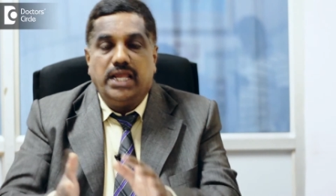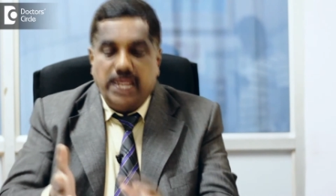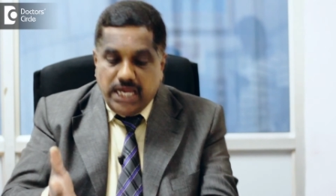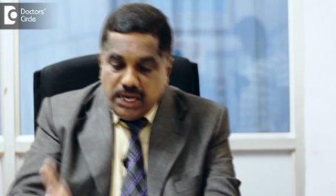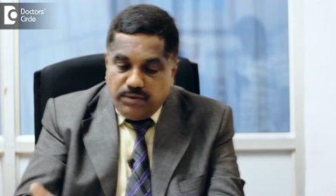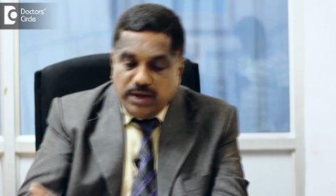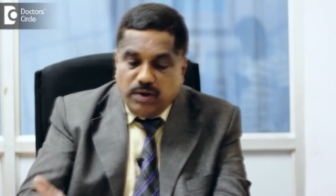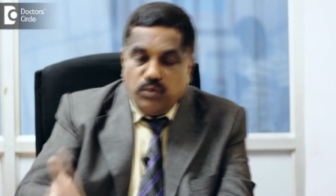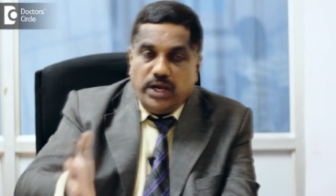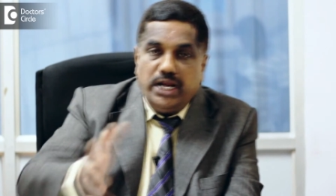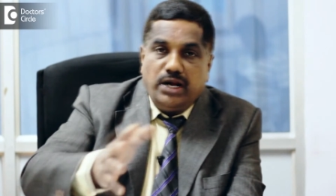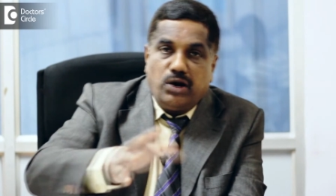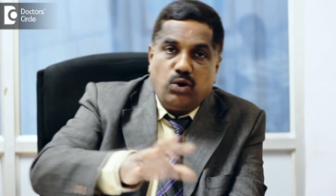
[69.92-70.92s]
even
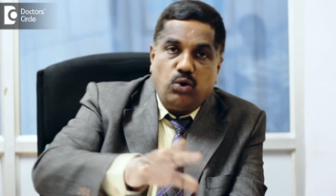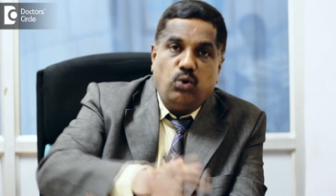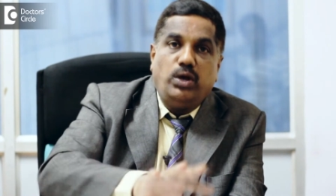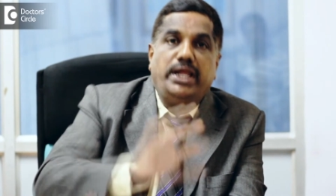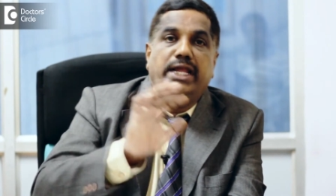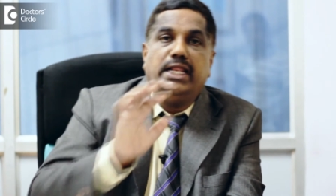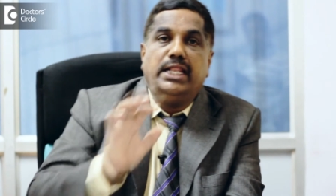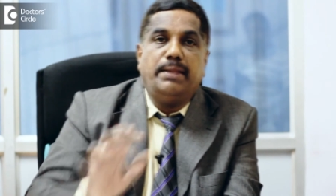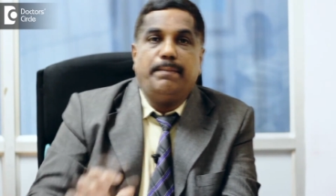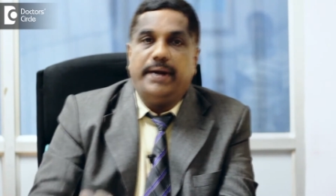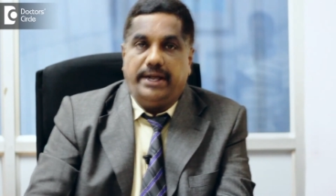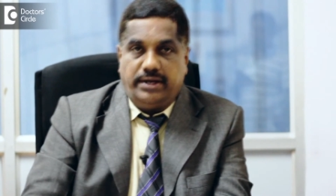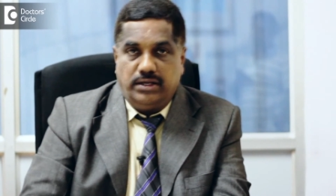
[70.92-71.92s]
while rolling in the
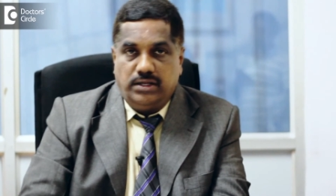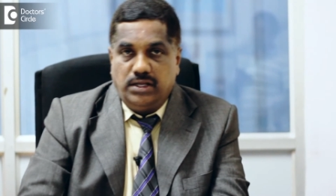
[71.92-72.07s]
bed.